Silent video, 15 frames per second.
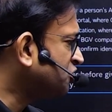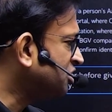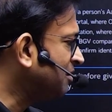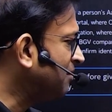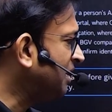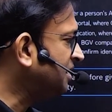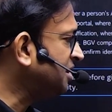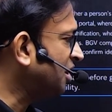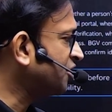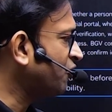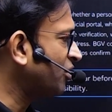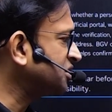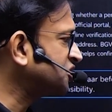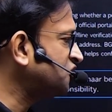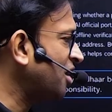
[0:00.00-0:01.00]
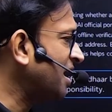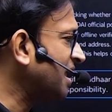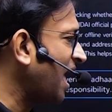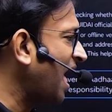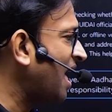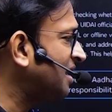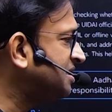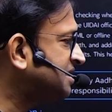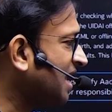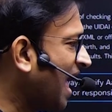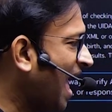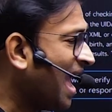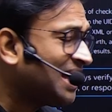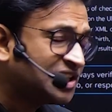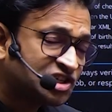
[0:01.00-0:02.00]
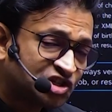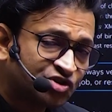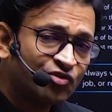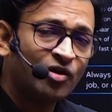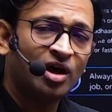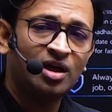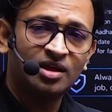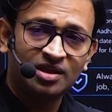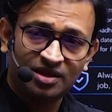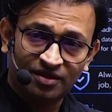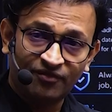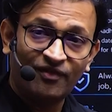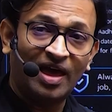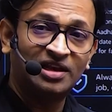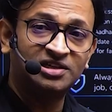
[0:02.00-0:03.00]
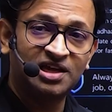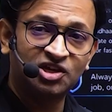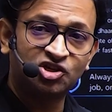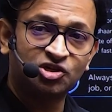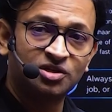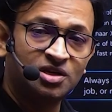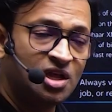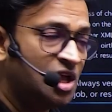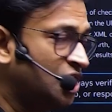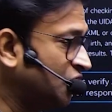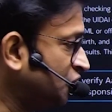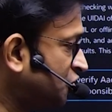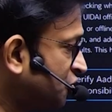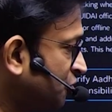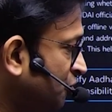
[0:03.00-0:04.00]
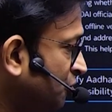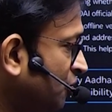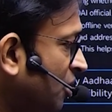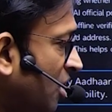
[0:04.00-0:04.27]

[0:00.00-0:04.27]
media cross-check adds extra validation to